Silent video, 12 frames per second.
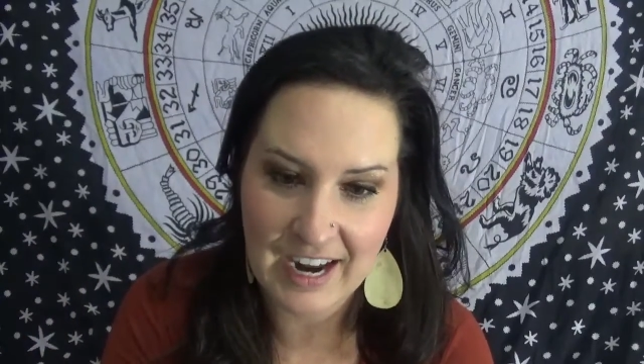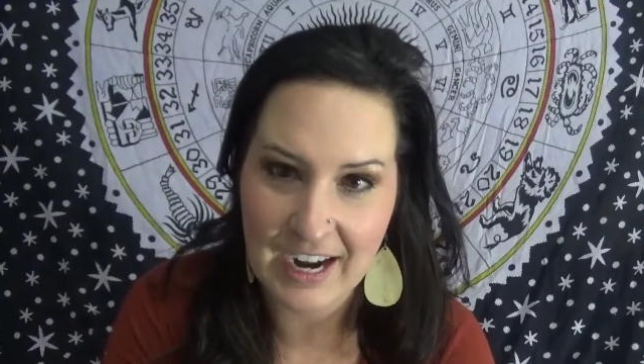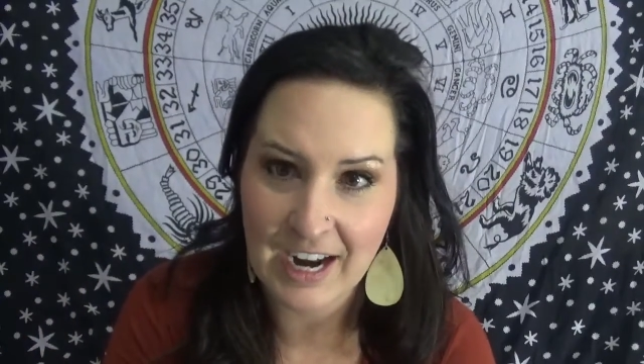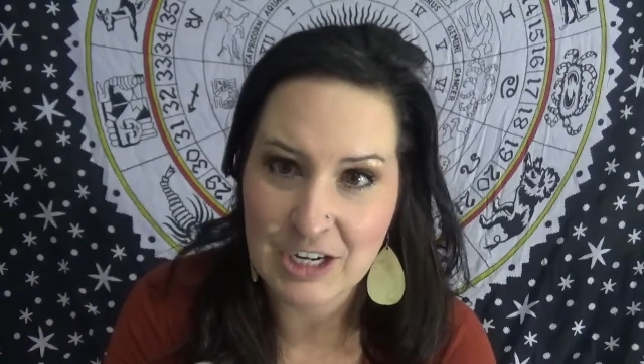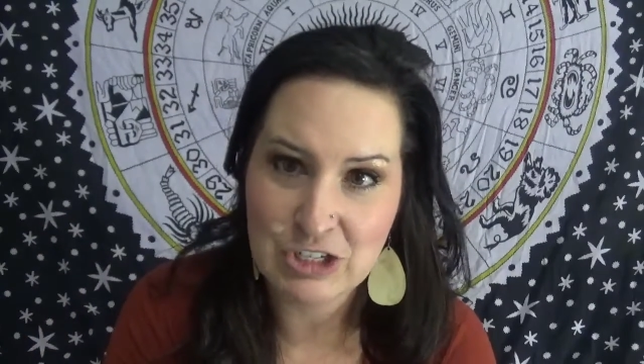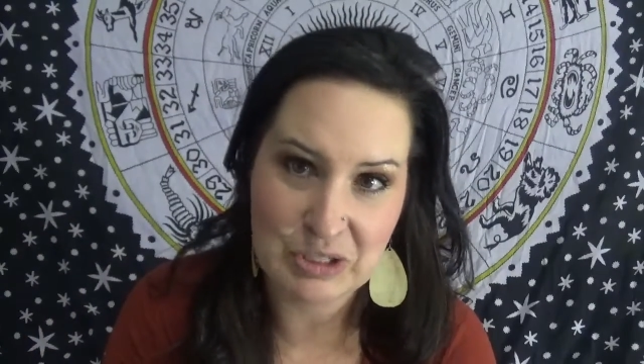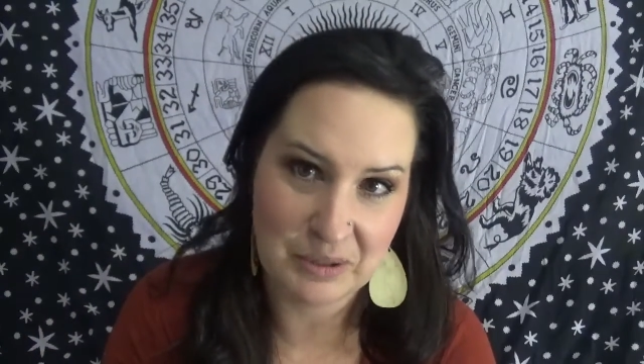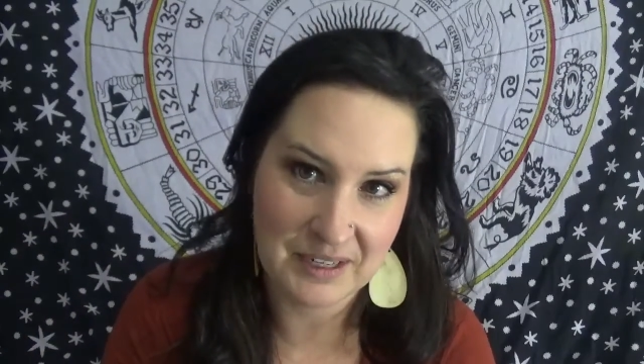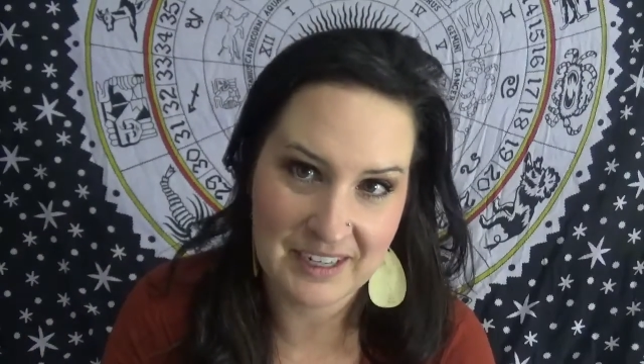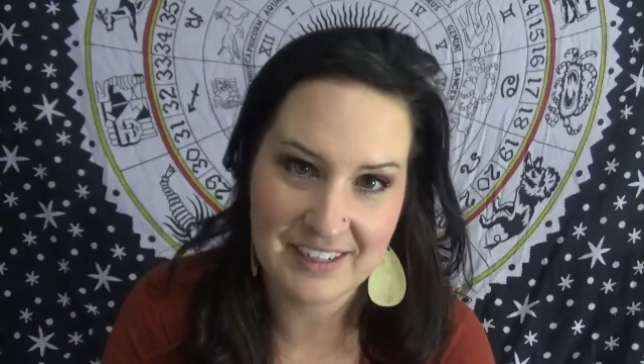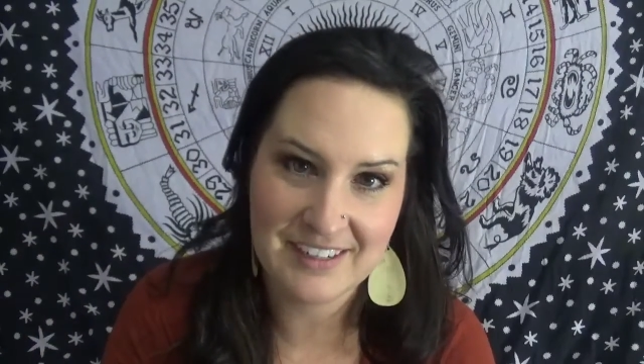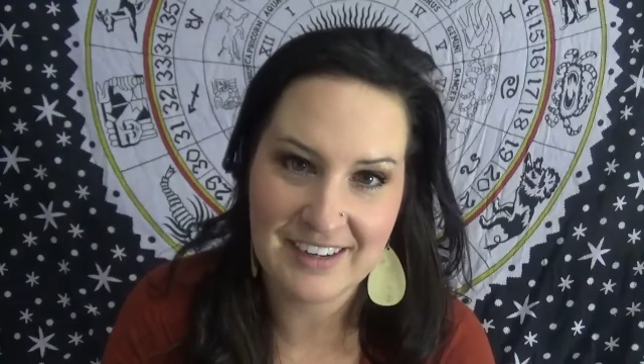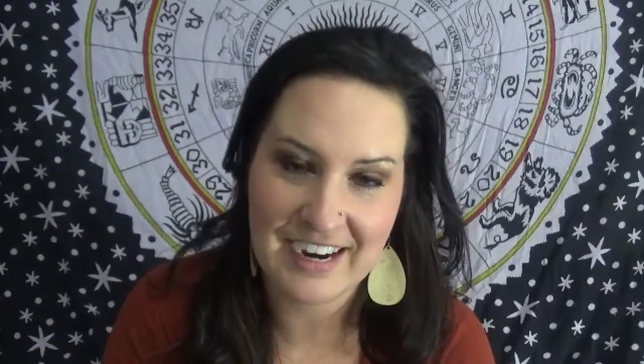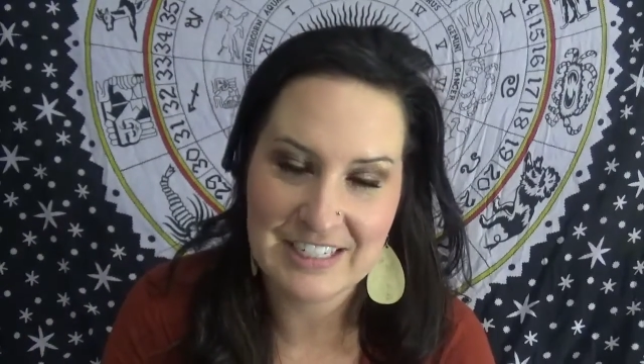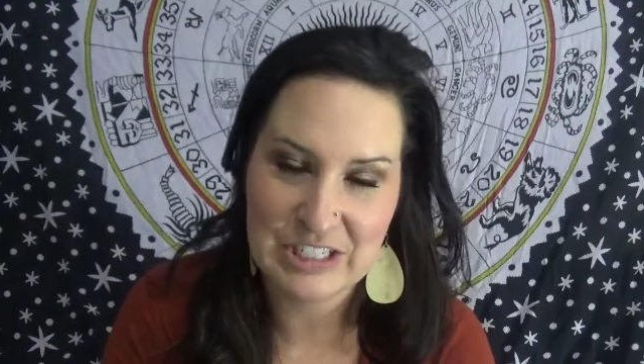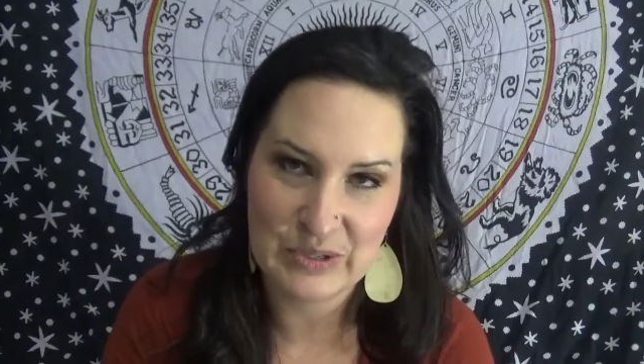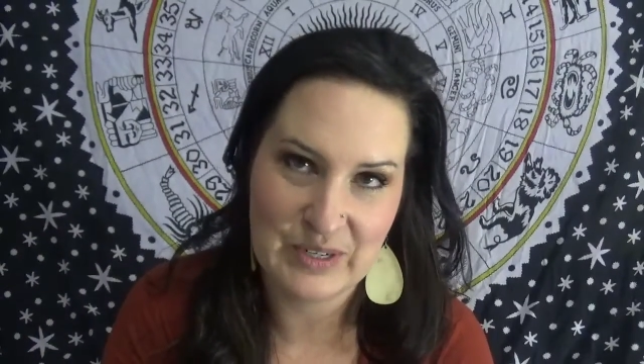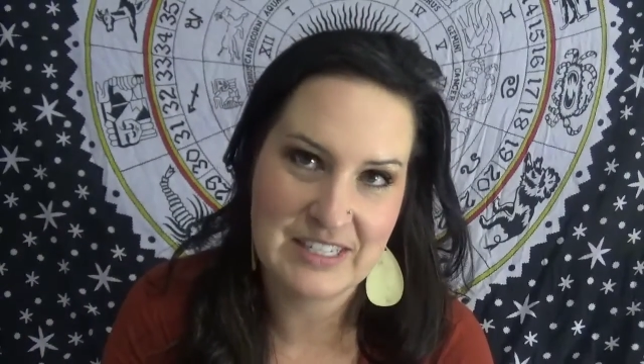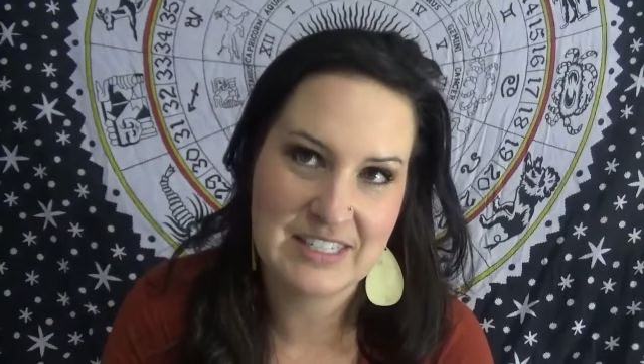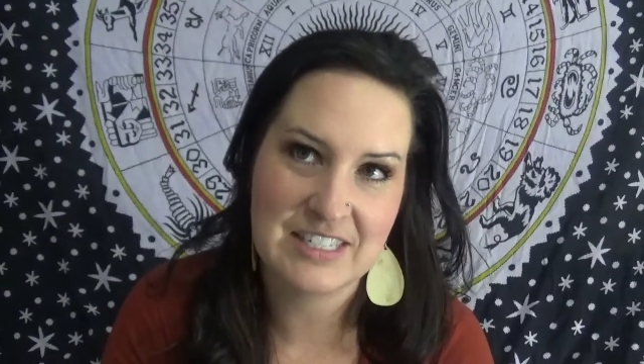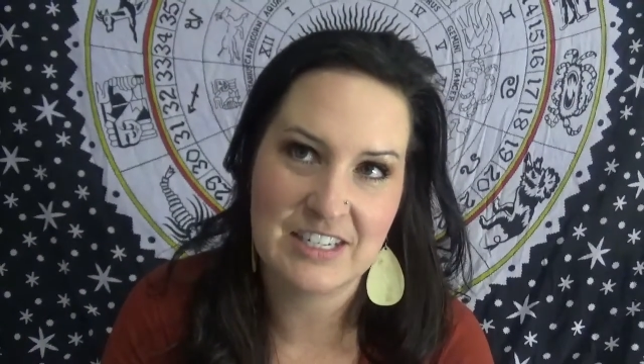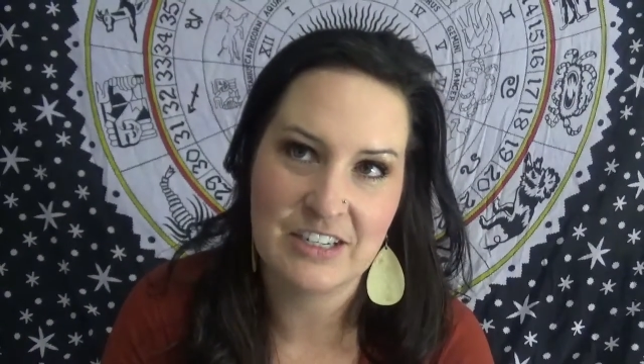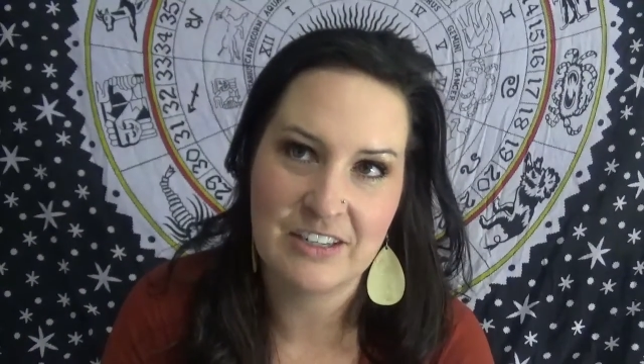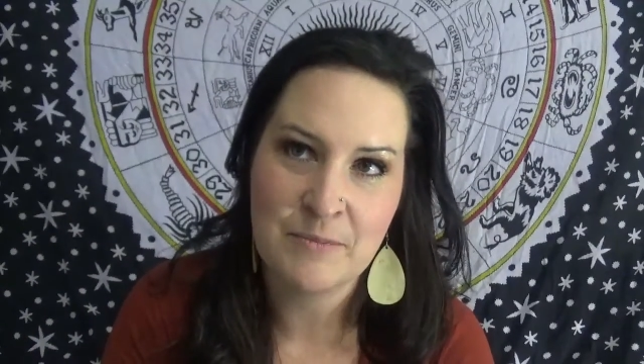and I do it
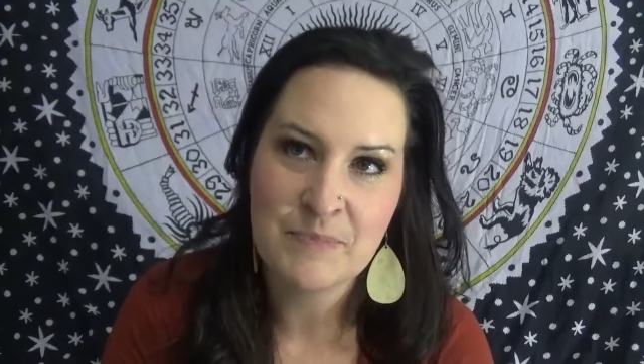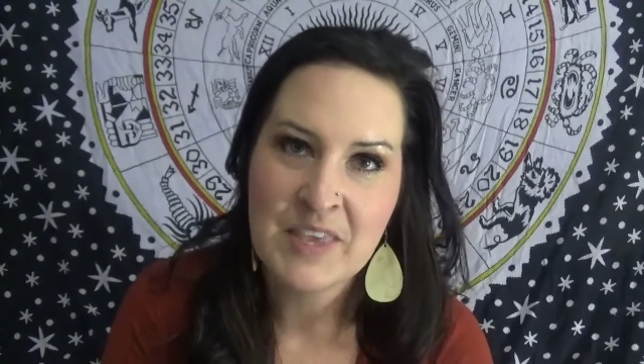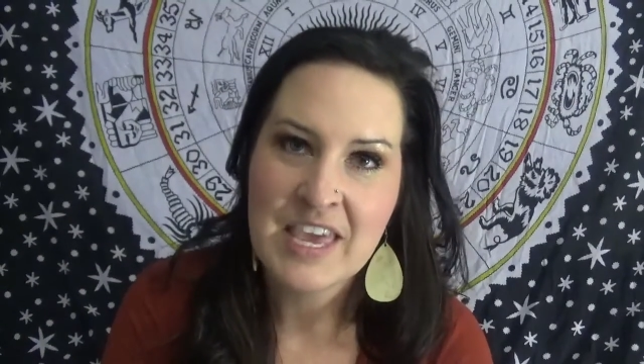still.